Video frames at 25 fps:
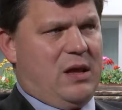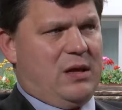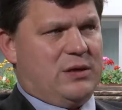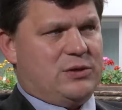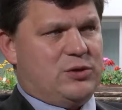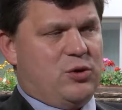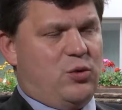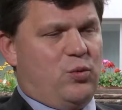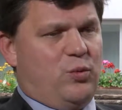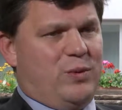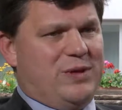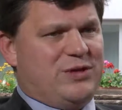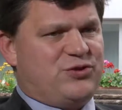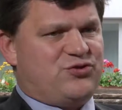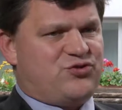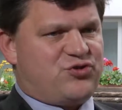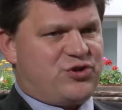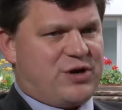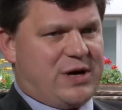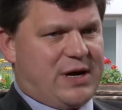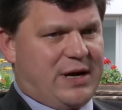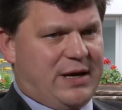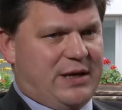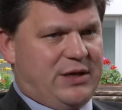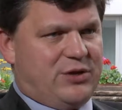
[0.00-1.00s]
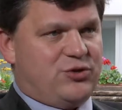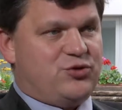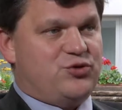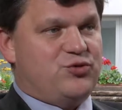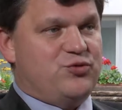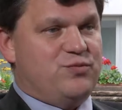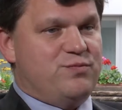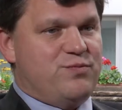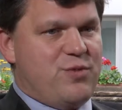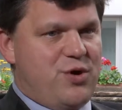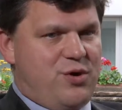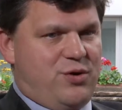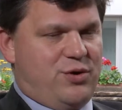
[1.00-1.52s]
So we try
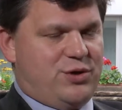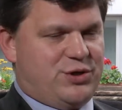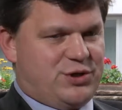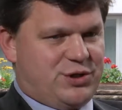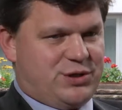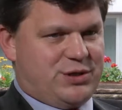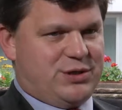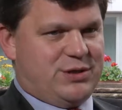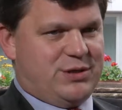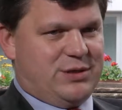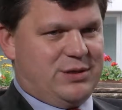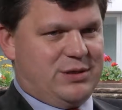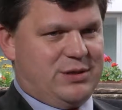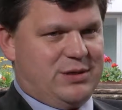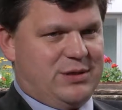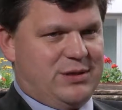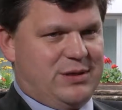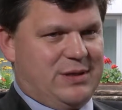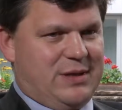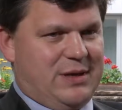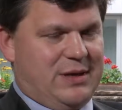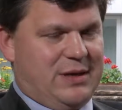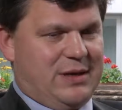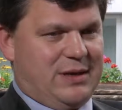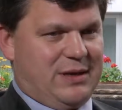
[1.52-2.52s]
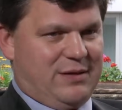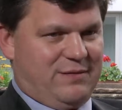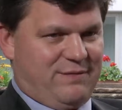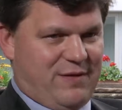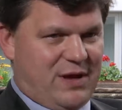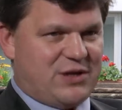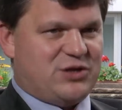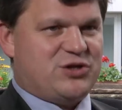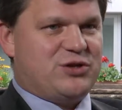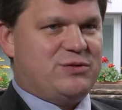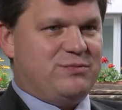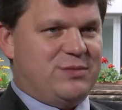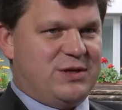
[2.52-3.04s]
to merge the
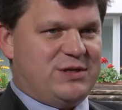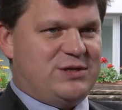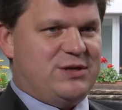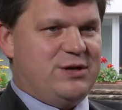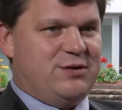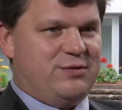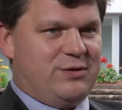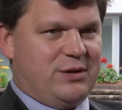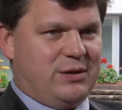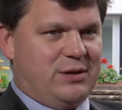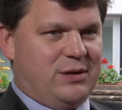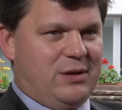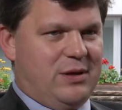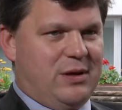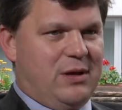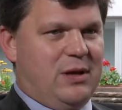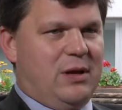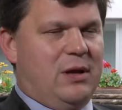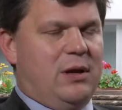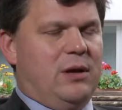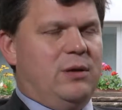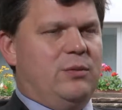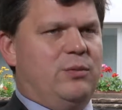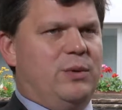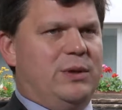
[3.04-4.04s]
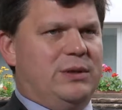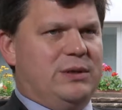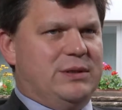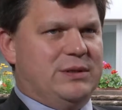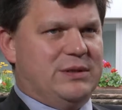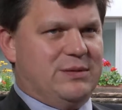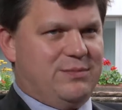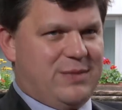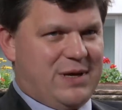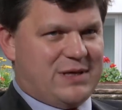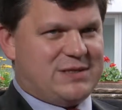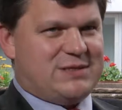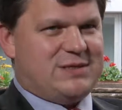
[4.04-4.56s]
convention material with the
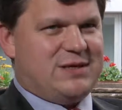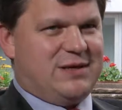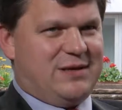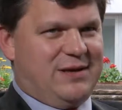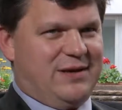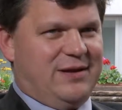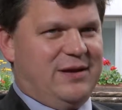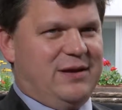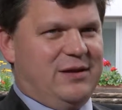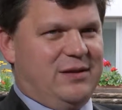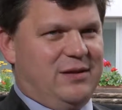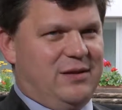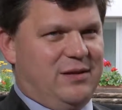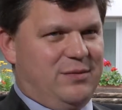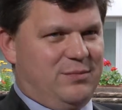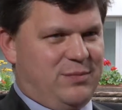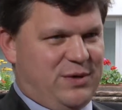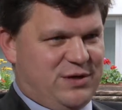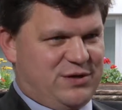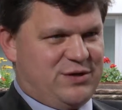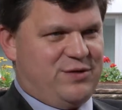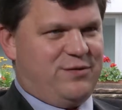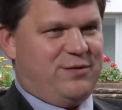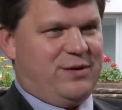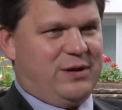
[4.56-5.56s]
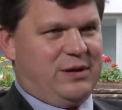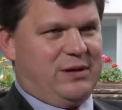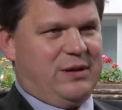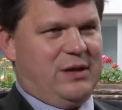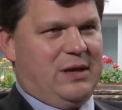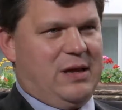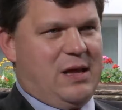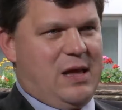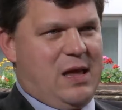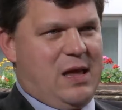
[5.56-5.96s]
domestic legal material.